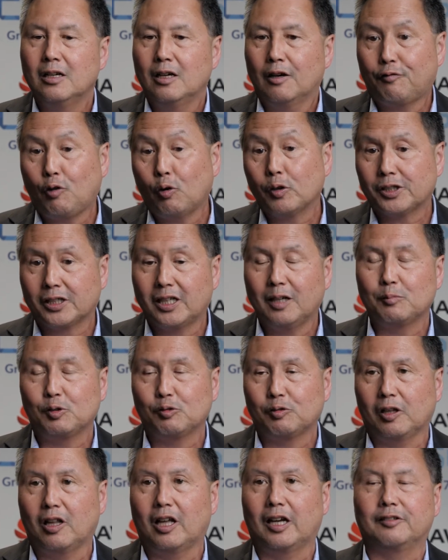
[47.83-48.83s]
Of course, it comes
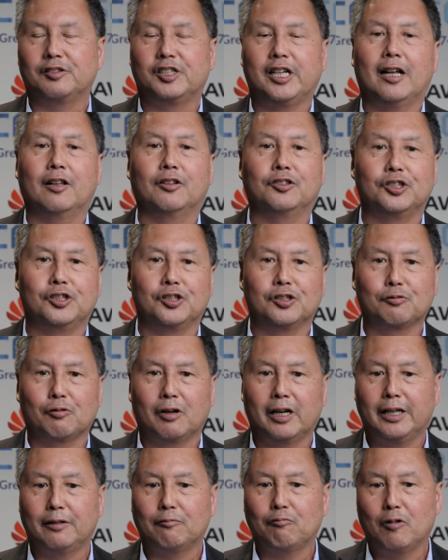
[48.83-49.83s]
with a lot of challenges, right?